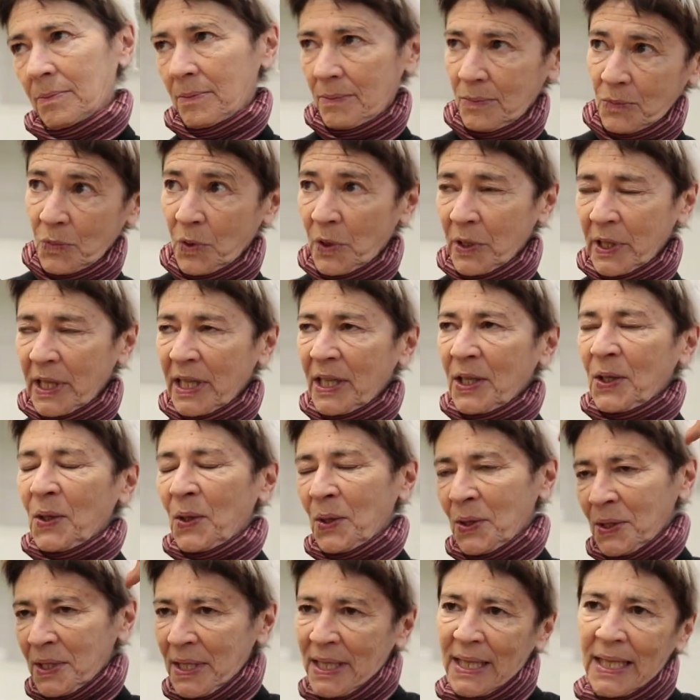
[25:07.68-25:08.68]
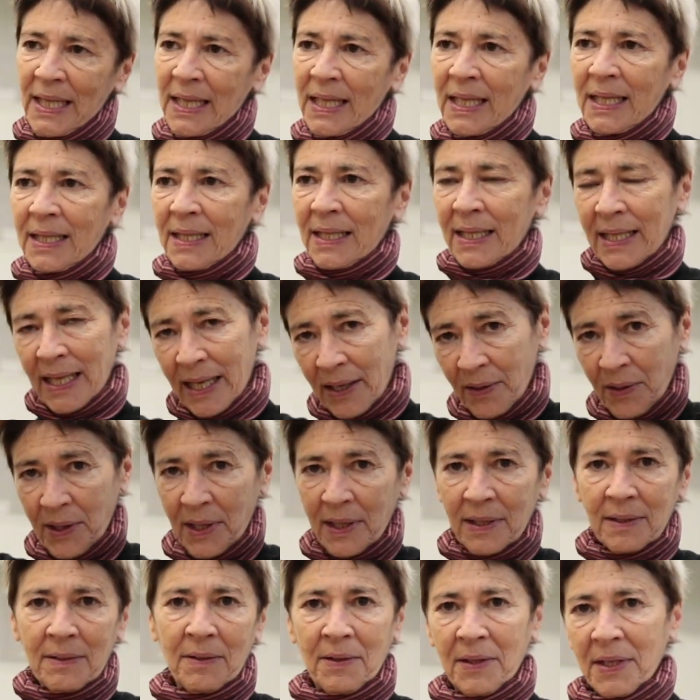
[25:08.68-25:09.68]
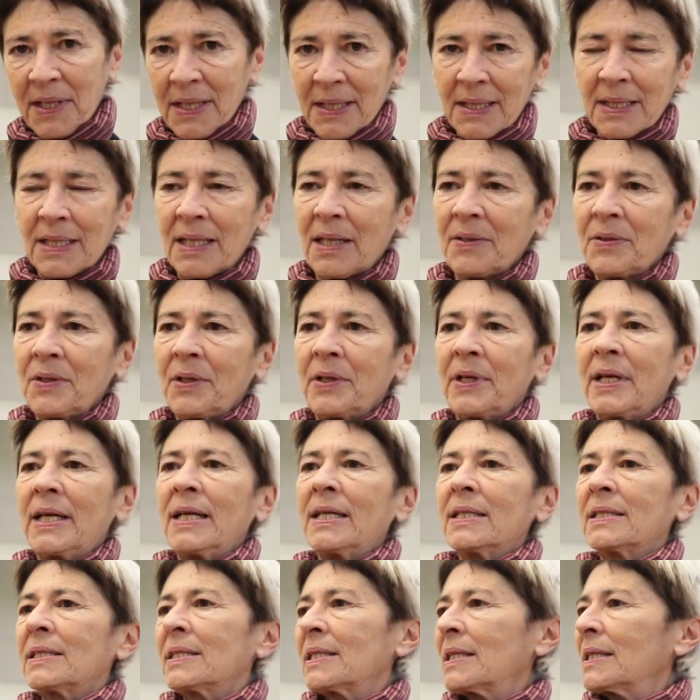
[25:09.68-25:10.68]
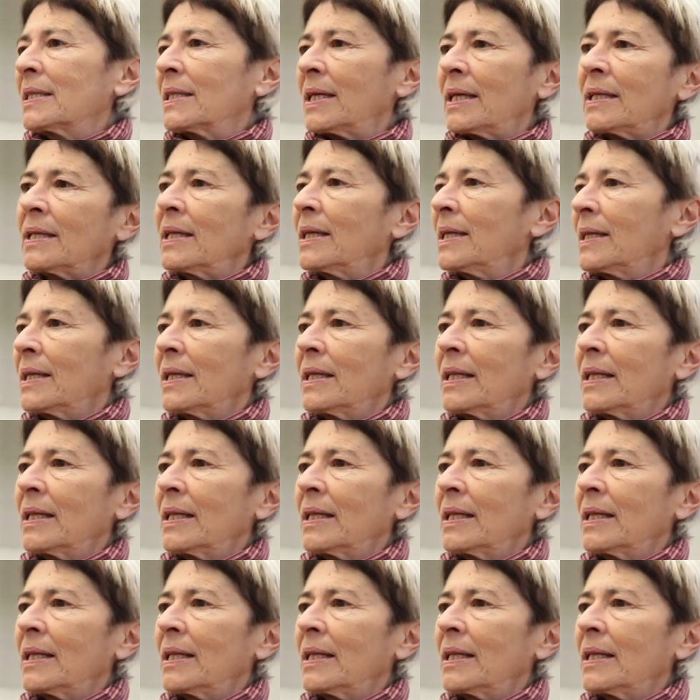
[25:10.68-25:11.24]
working all day and carrying things on their heads. And then